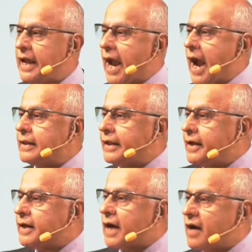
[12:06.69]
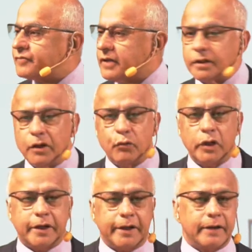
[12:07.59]
and the year after will
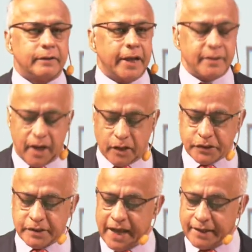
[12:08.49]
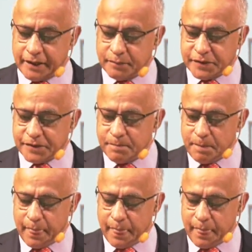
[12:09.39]
create 10,000 narratives.